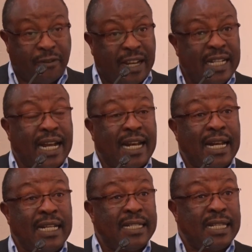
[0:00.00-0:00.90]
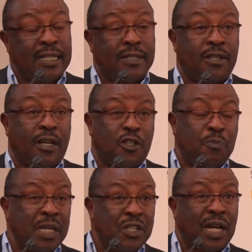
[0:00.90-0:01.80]
providing analysis,
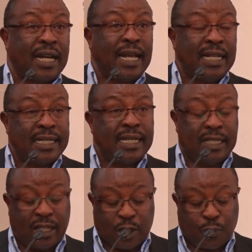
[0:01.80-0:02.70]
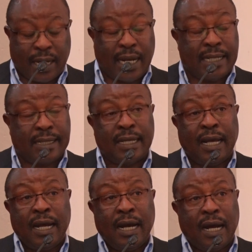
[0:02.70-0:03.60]
speech analysis, as well as
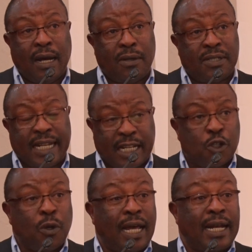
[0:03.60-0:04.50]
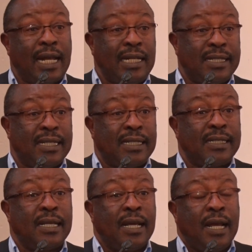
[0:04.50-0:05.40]
textual
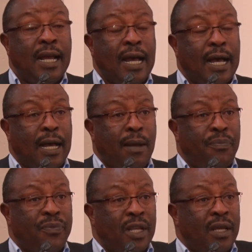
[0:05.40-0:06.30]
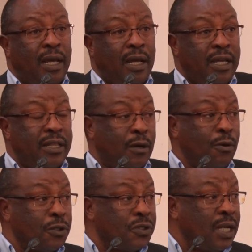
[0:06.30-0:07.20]
analysis in the
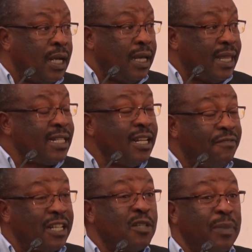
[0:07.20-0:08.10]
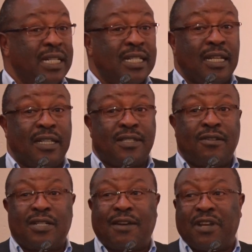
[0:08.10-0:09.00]
courts. And that investment is
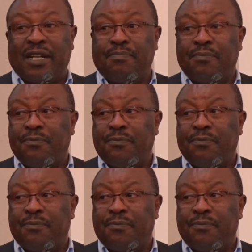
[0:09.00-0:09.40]
not a very